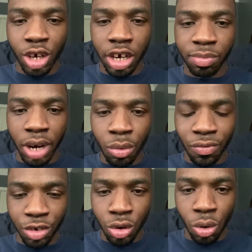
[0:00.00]
guys my
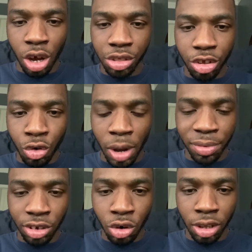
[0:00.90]
review on the new
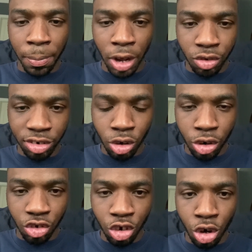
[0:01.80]
episode of the Patrick Star
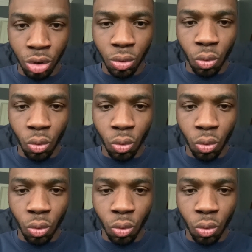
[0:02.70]
Show,